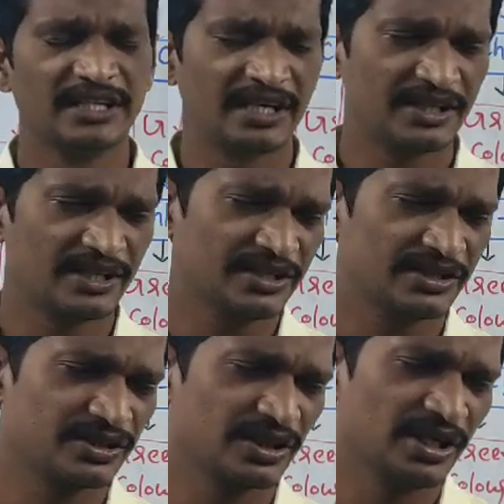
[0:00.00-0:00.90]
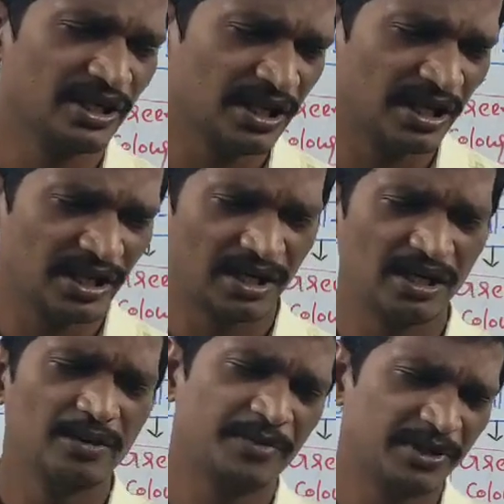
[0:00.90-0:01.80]
in that case,
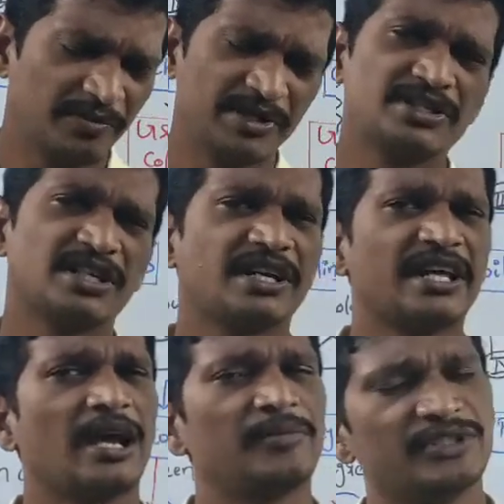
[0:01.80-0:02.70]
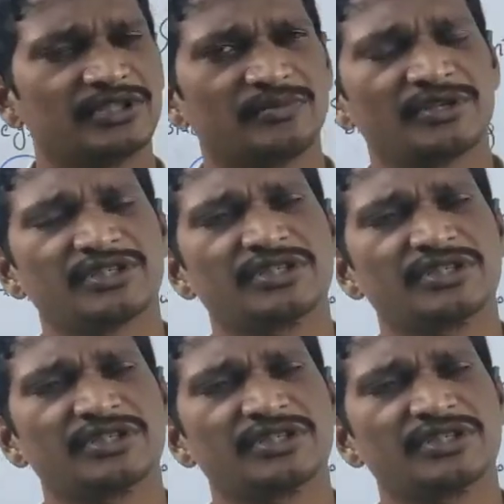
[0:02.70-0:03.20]
the pigments are damaged.